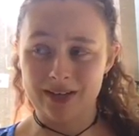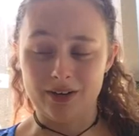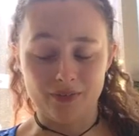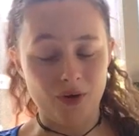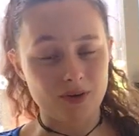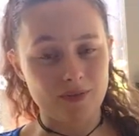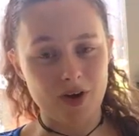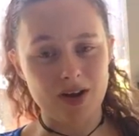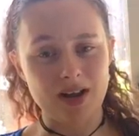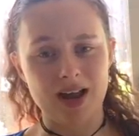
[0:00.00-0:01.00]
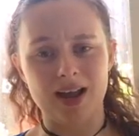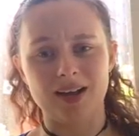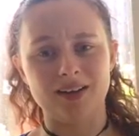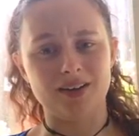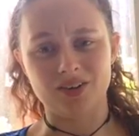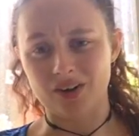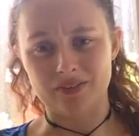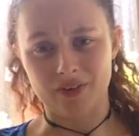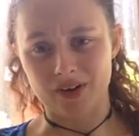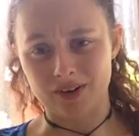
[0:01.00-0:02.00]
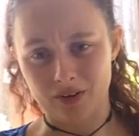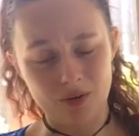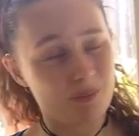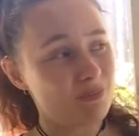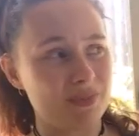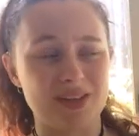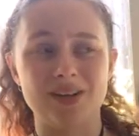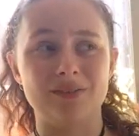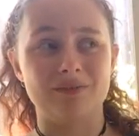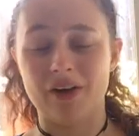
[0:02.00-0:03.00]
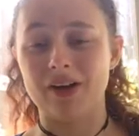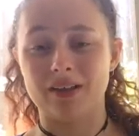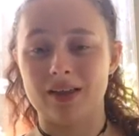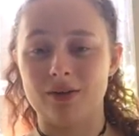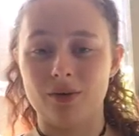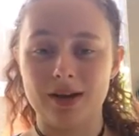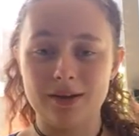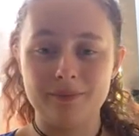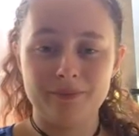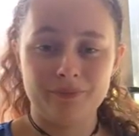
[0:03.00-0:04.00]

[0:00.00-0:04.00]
involve to vote and you don't vote at all. Very illegal here.